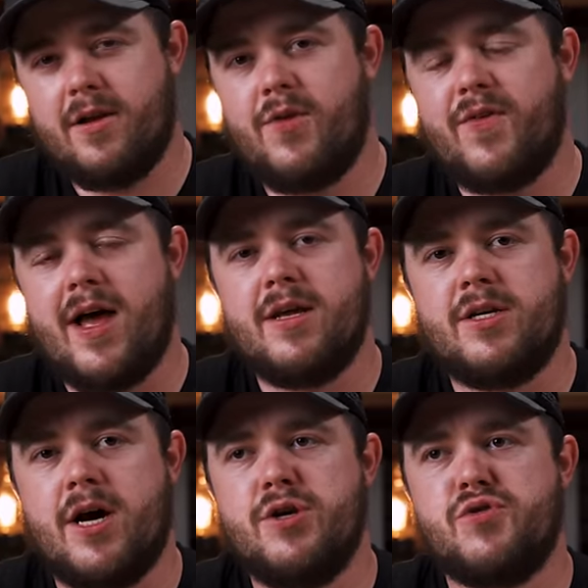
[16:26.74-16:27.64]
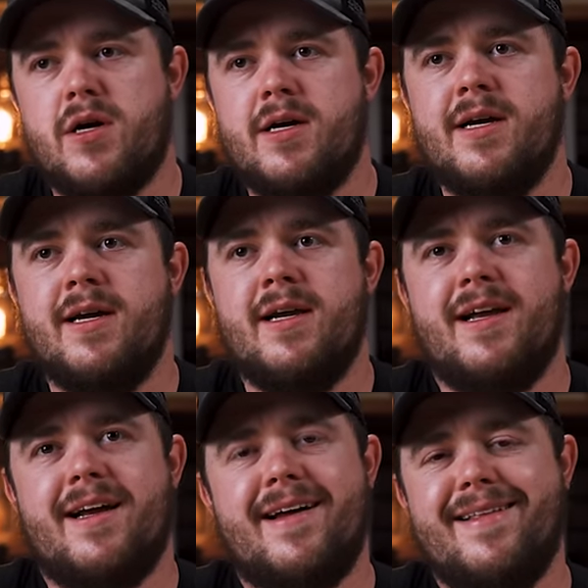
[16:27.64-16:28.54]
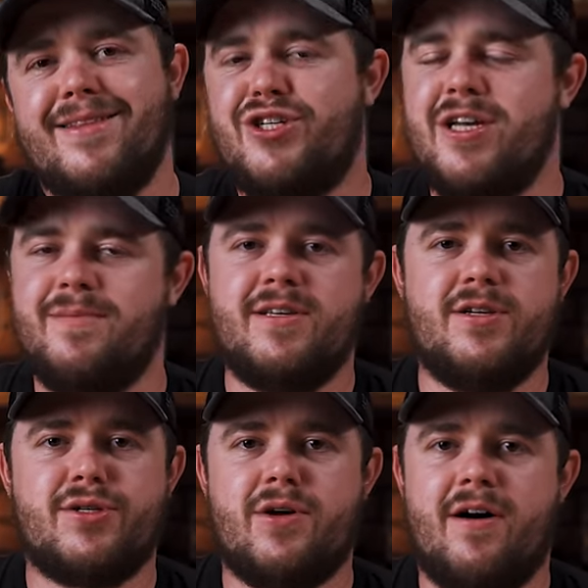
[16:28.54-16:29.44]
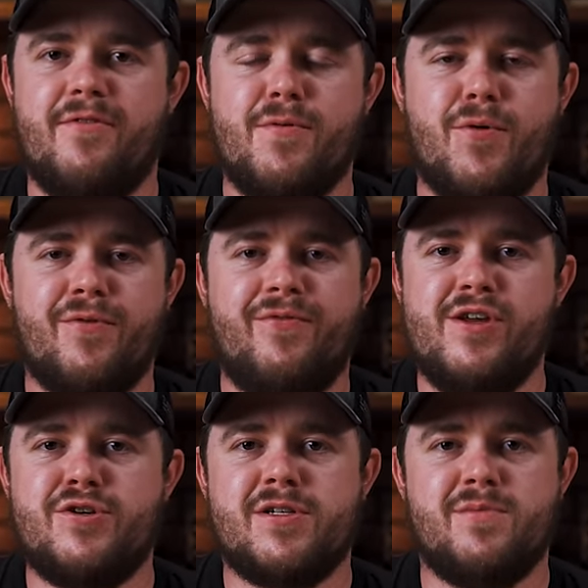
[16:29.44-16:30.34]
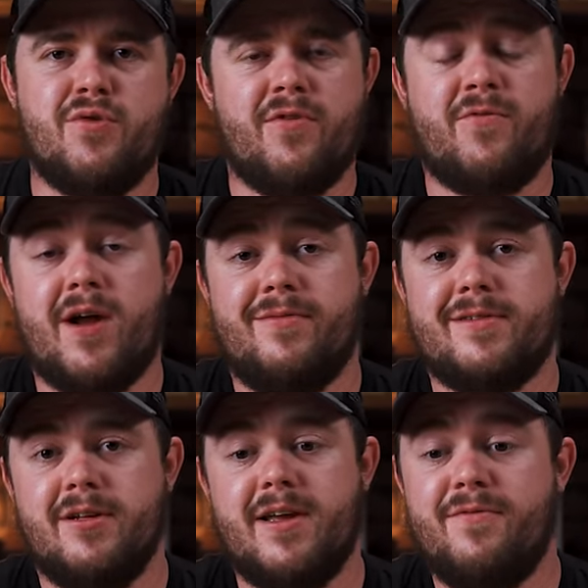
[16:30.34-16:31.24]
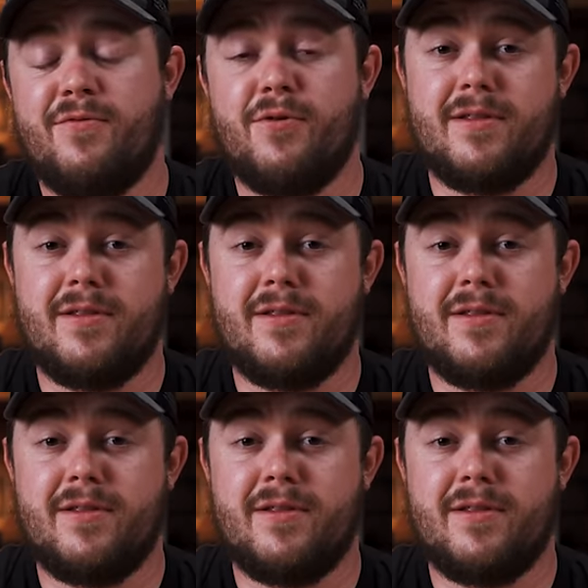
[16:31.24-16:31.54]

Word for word: I could have gotten a Tundra uh, the GMC just offered more features and more of what I was looking for.